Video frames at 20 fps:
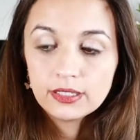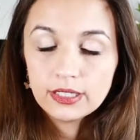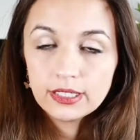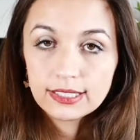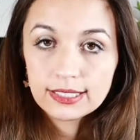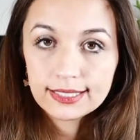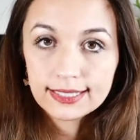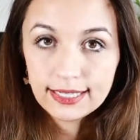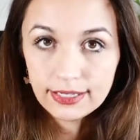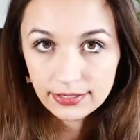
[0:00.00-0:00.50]

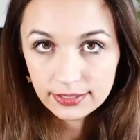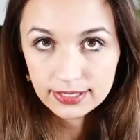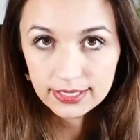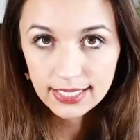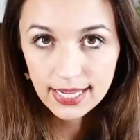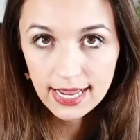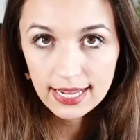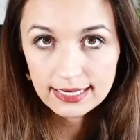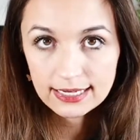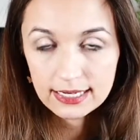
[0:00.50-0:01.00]
skill
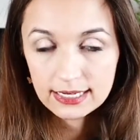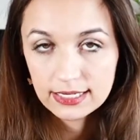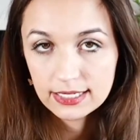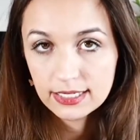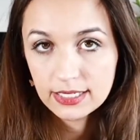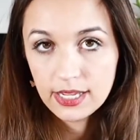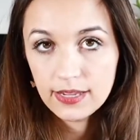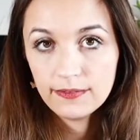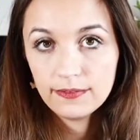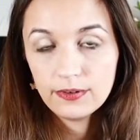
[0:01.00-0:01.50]
set,
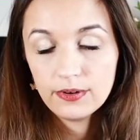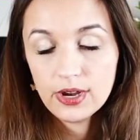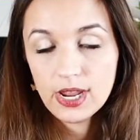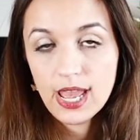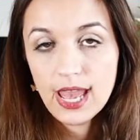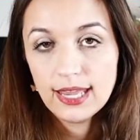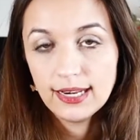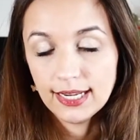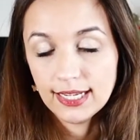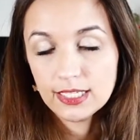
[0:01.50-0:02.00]
delivery,
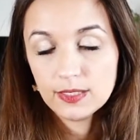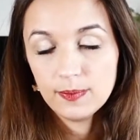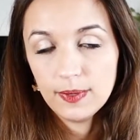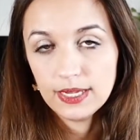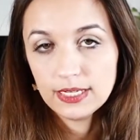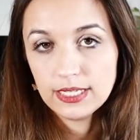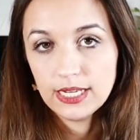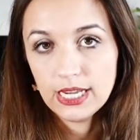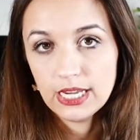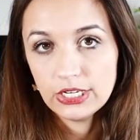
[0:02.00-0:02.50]
and
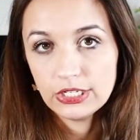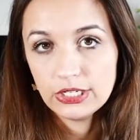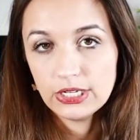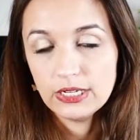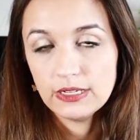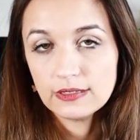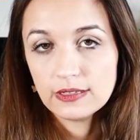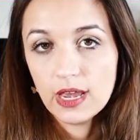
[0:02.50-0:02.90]
expectations.